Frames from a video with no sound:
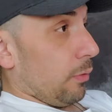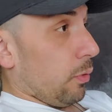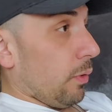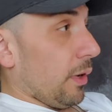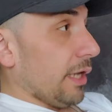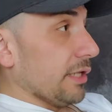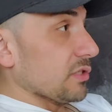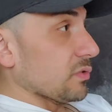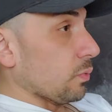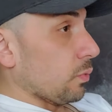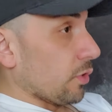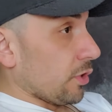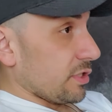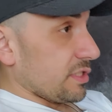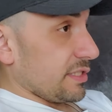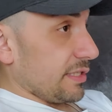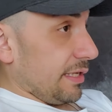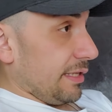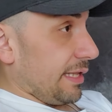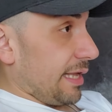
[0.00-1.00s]
what's worse
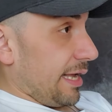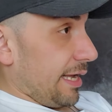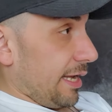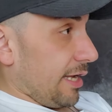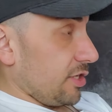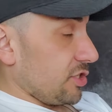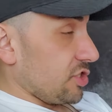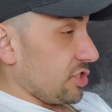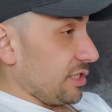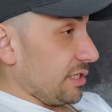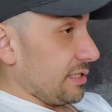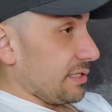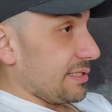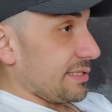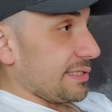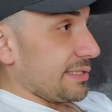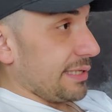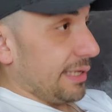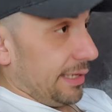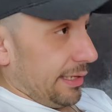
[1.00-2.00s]
than that, she
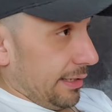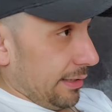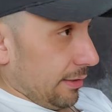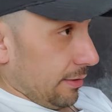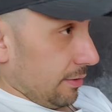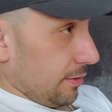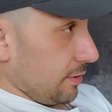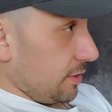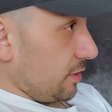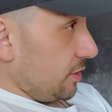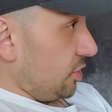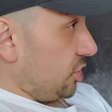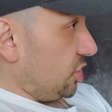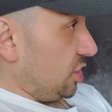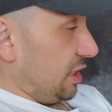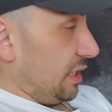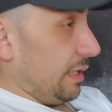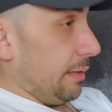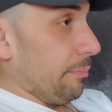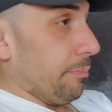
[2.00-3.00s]
steals,
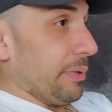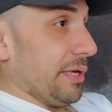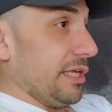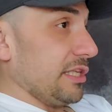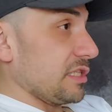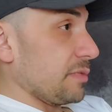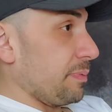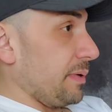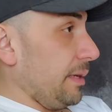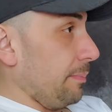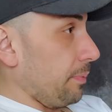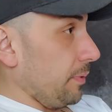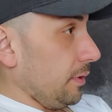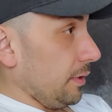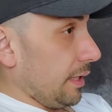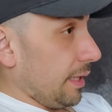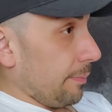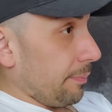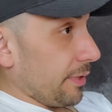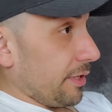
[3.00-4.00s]
she beats people
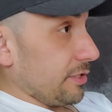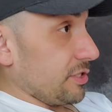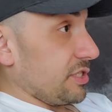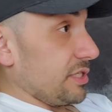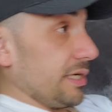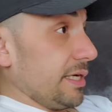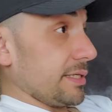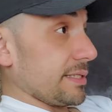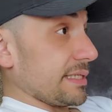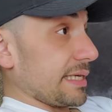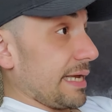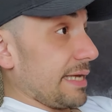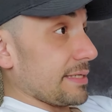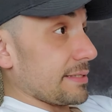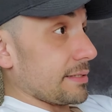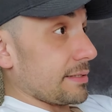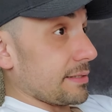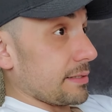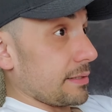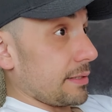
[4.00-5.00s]
up, and she says
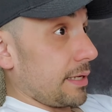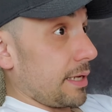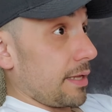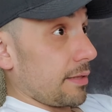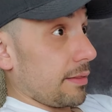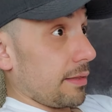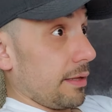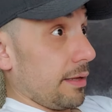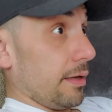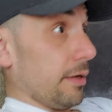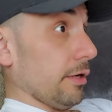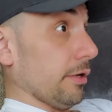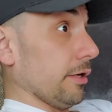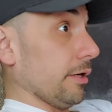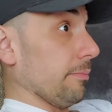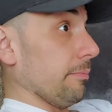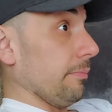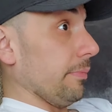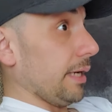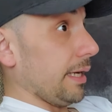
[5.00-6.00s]
there's nothing
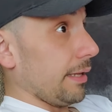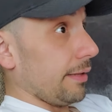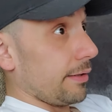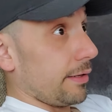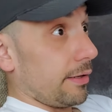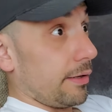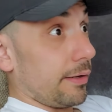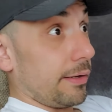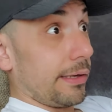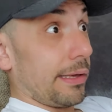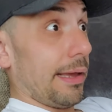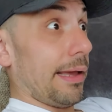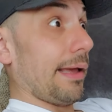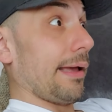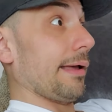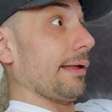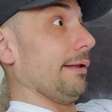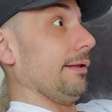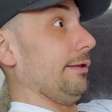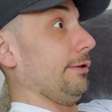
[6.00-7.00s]
her mother
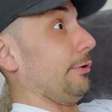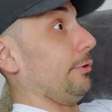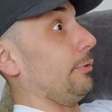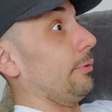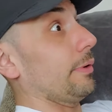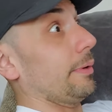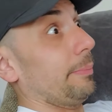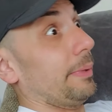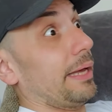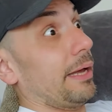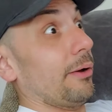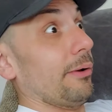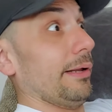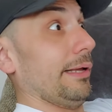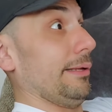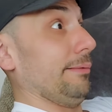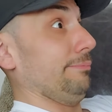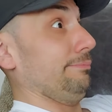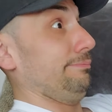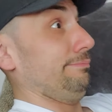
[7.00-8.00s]
can do about
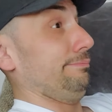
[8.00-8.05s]
it.